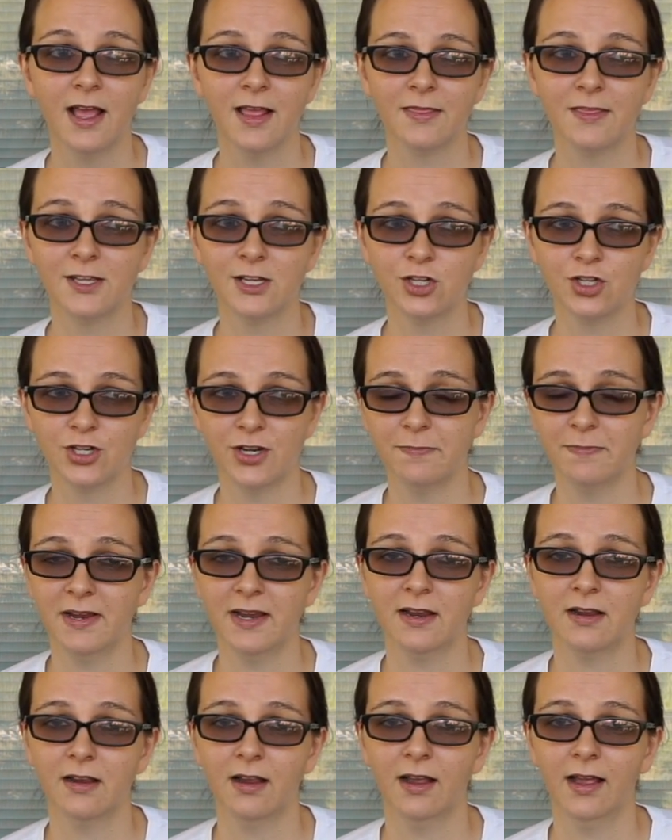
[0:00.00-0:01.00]
the
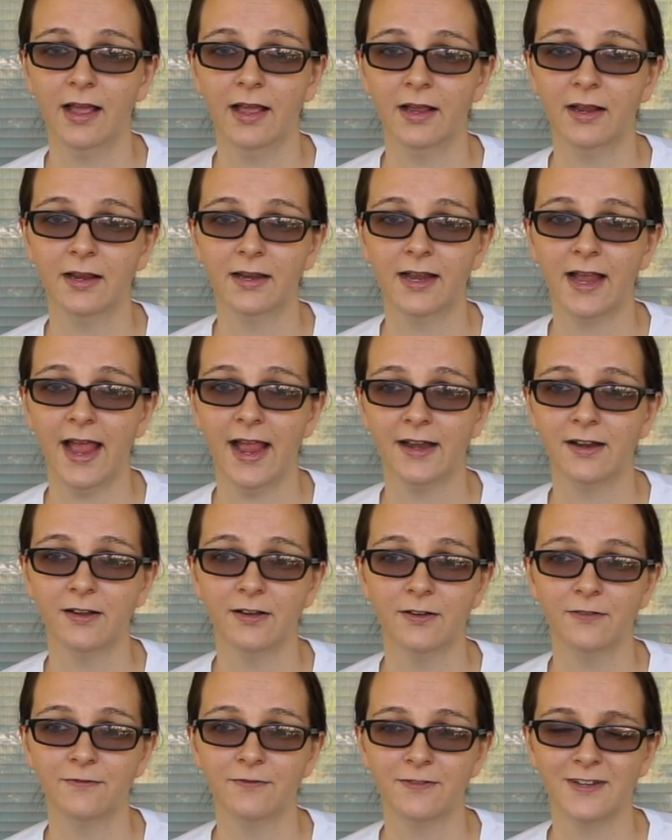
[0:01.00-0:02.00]
shipping kind
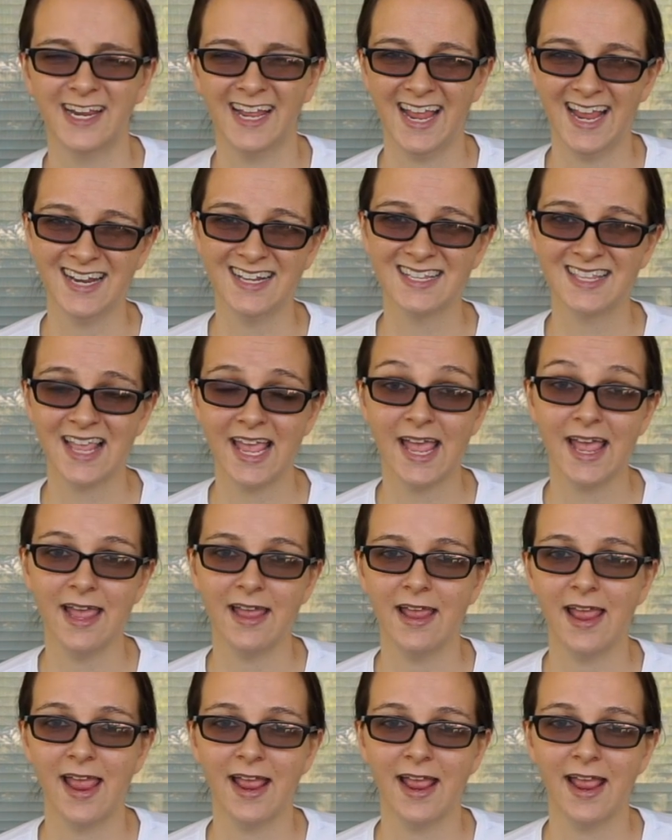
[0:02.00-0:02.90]
of negates that,